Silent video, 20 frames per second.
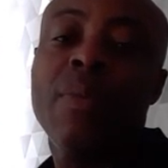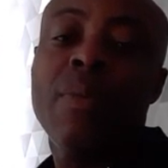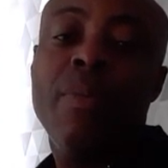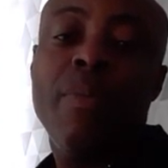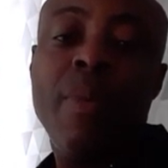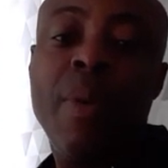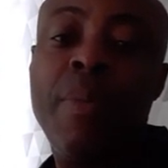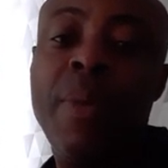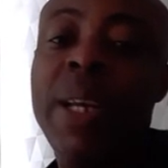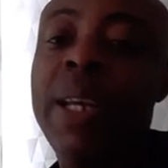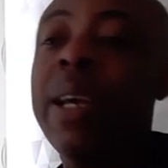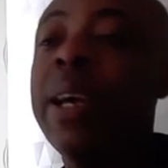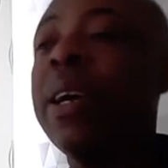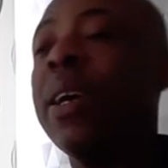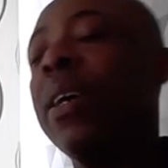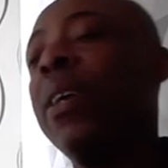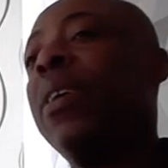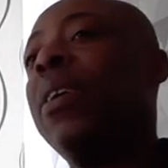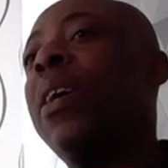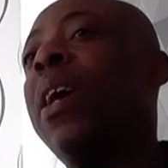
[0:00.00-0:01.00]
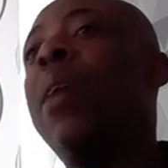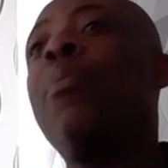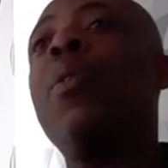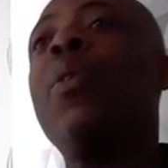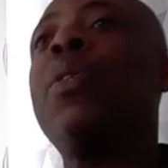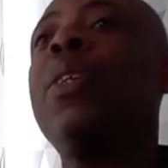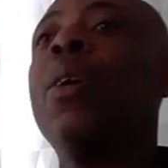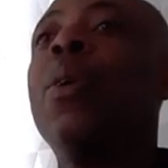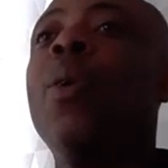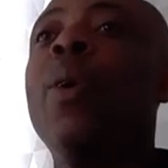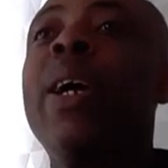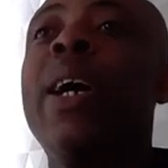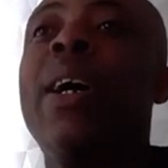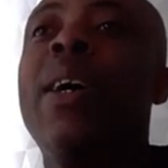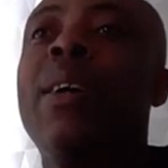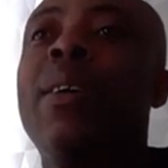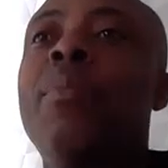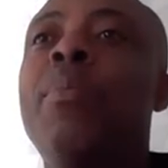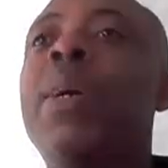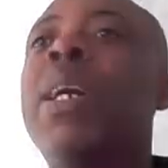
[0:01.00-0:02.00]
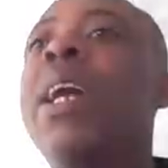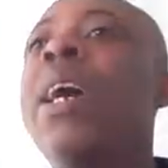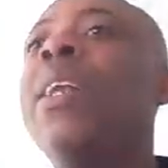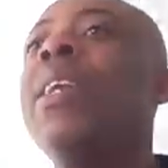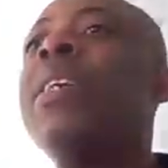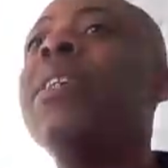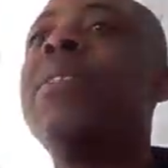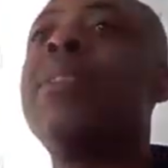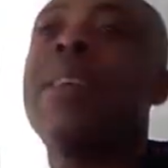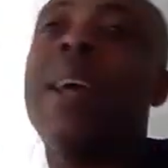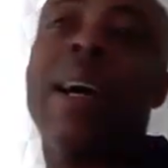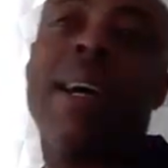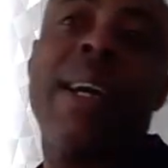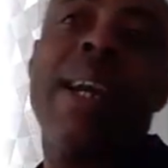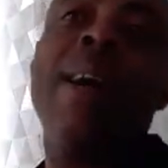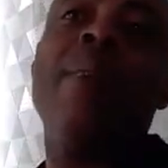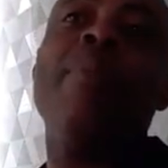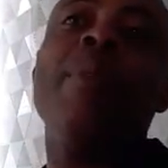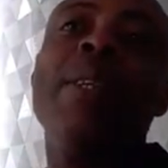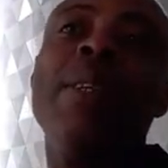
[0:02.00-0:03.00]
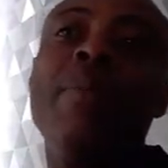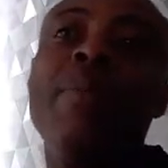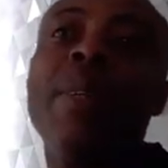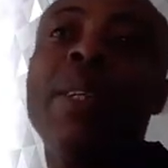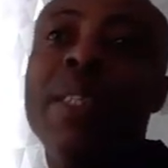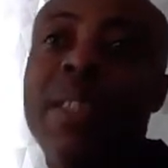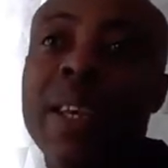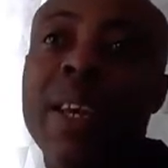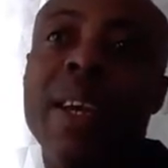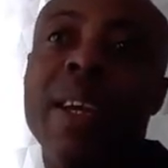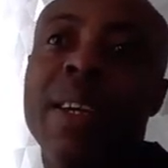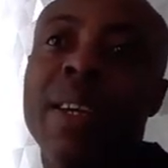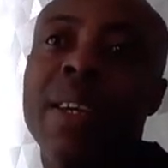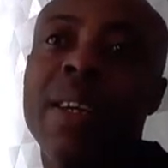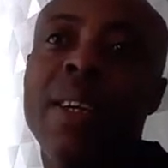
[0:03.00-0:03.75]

Meme de, I'm not a lawyer, but at least kakra mi nimi say,